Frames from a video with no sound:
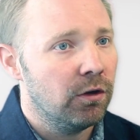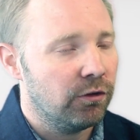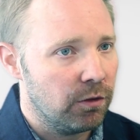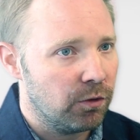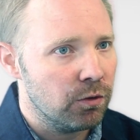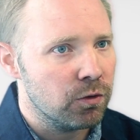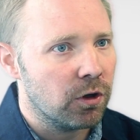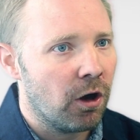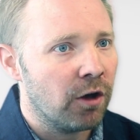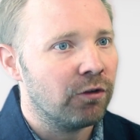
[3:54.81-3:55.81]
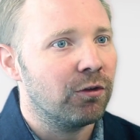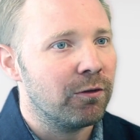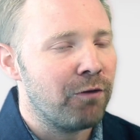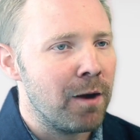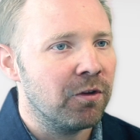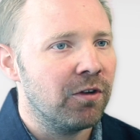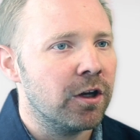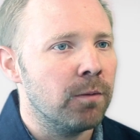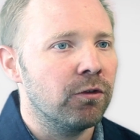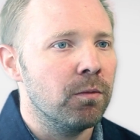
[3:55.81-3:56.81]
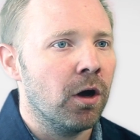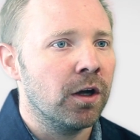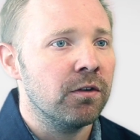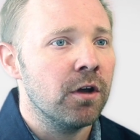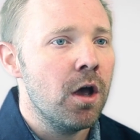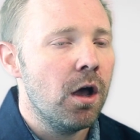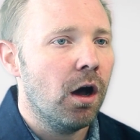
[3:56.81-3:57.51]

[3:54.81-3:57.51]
So Google Glass famously comes to mind,